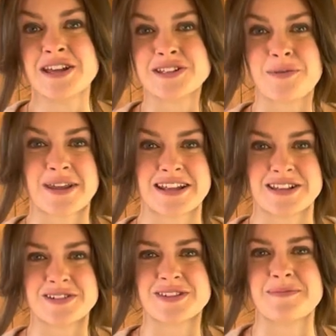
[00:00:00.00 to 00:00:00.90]
so we can
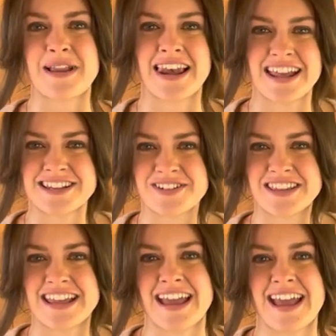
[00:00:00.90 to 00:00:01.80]
use them later in
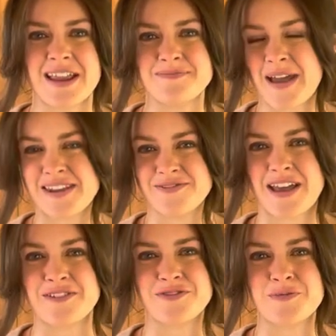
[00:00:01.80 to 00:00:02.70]
the year and
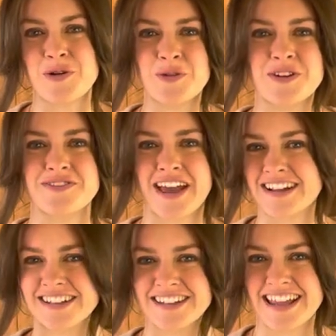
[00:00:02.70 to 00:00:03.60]
benefit from all of
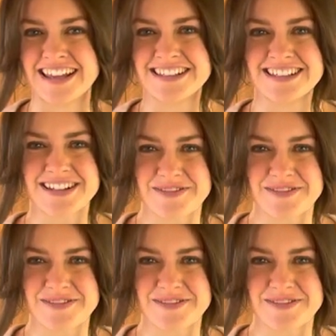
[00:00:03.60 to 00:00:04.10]
that goodness.